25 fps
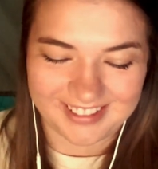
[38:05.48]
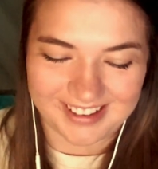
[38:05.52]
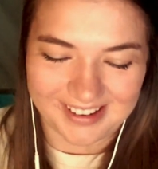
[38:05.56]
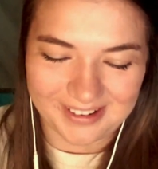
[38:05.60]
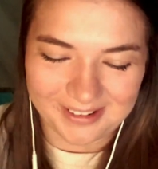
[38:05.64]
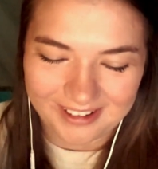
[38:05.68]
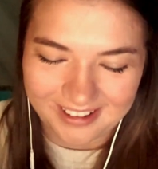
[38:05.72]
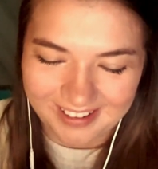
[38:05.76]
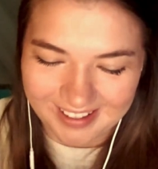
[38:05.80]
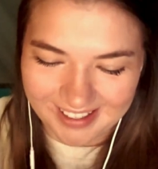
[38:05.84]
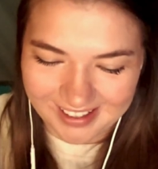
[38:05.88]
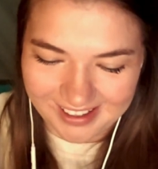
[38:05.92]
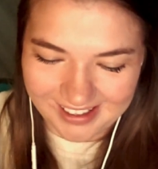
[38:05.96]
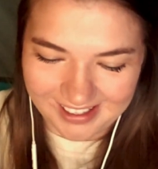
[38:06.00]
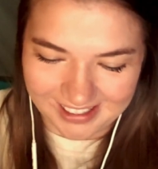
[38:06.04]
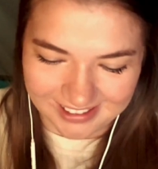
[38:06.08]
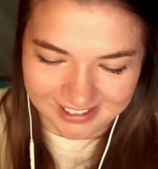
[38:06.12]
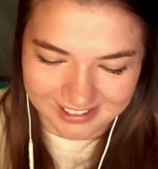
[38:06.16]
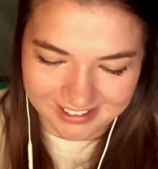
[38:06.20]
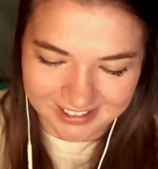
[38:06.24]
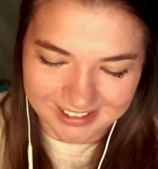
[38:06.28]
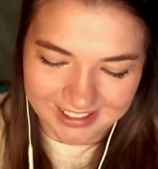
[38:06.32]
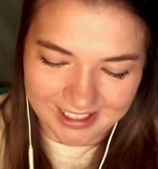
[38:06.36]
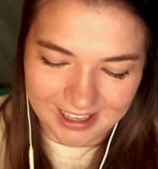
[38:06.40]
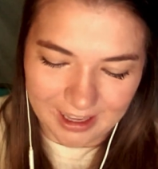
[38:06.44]
Okay.
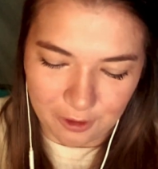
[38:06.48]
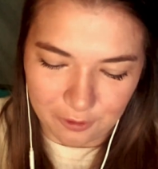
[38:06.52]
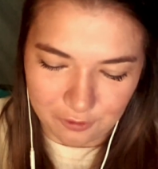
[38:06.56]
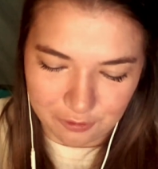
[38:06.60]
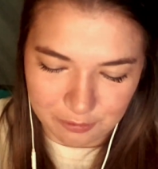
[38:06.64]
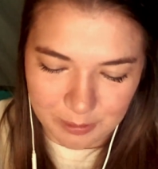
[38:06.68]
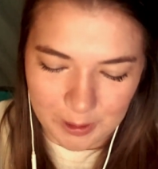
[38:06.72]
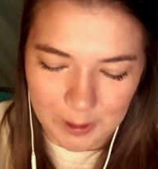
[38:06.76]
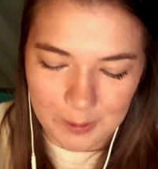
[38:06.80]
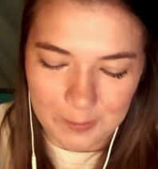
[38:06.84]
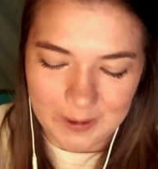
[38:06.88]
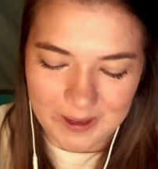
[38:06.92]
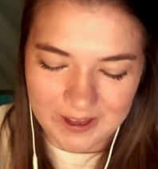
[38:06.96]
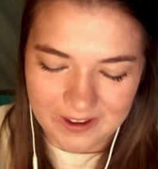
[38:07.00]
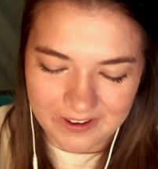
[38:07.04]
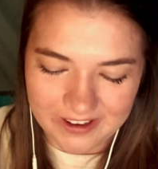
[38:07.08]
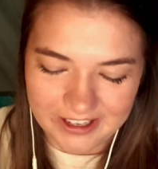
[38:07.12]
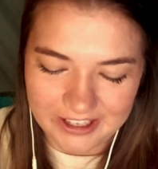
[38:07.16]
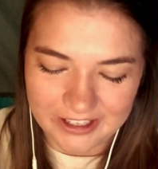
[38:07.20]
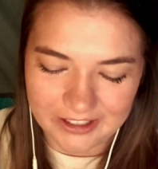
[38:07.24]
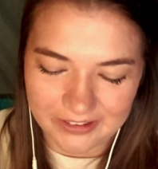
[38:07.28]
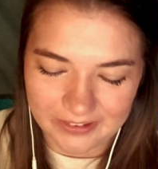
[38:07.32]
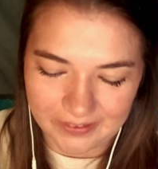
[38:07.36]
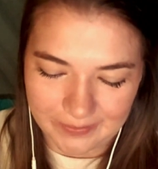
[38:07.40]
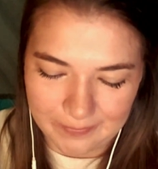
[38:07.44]
Elf
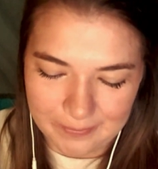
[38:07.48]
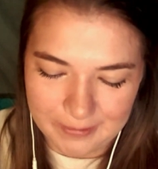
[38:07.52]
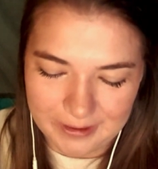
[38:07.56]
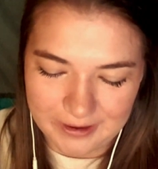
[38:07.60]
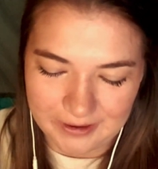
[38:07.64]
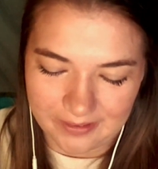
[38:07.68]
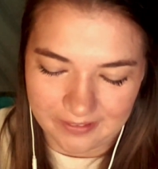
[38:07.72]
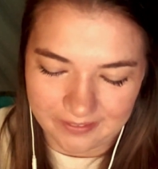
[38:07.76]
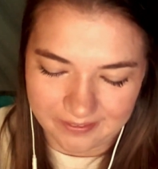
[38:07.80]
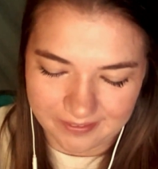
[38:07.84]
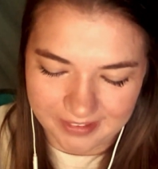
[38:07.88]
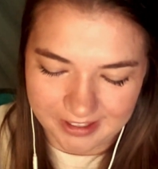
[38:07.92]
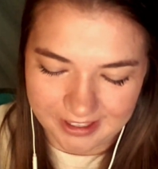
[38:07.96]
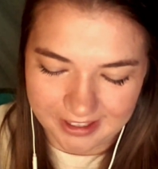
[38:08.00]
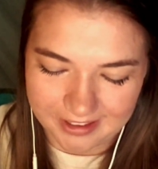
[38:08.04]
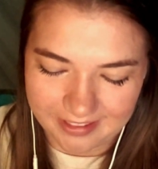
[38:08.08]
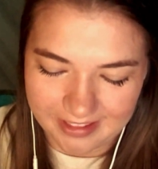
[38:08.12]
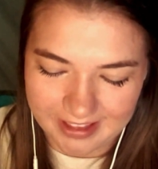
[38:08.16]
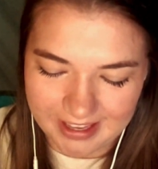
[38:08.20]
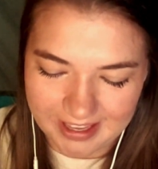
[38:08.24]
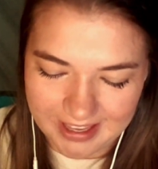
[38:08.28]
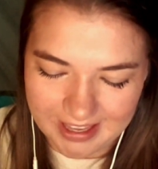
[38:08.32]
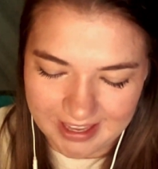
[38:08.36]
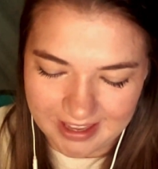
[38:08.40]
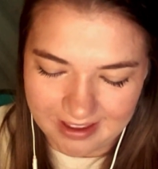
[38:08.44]
barbarian criminal. I
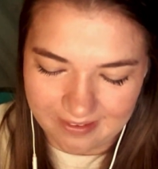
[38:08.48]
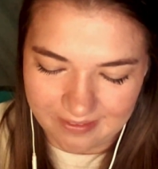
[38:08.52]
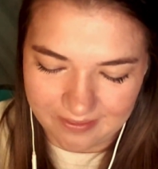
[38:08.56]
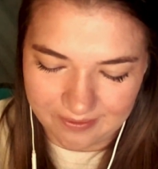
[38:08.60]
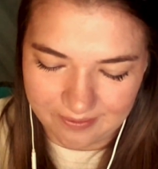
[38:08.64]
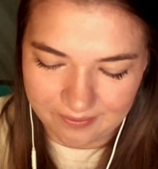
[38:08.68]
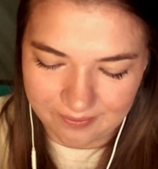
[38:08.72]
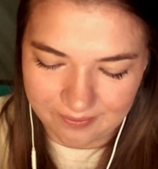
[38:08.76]
like it.